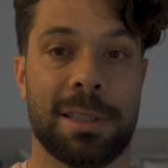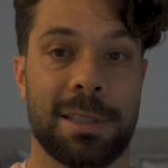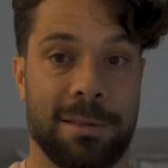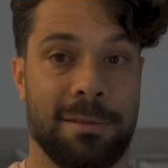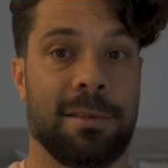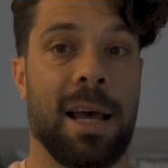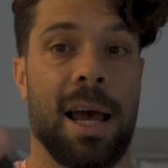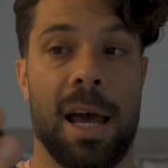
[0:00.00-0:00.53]

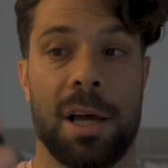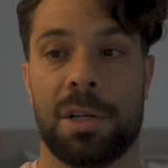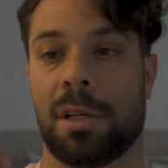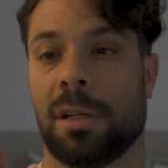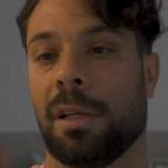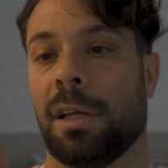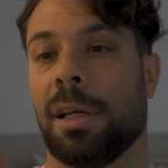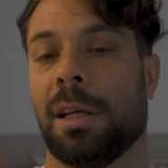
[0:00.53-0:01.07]
This
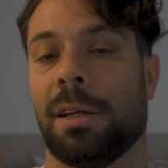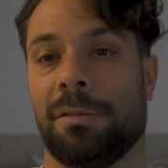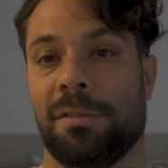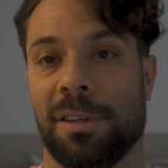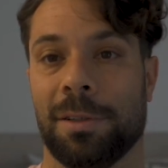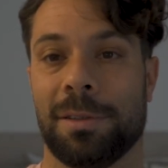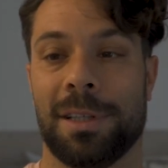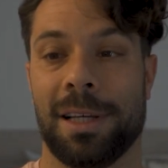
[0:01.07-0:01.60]
actually
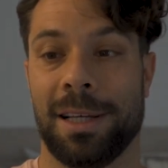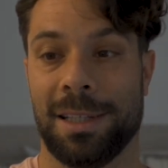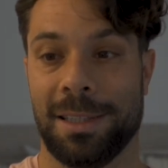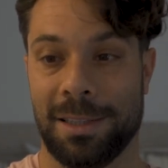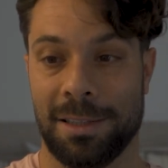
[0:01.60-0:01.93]
feels like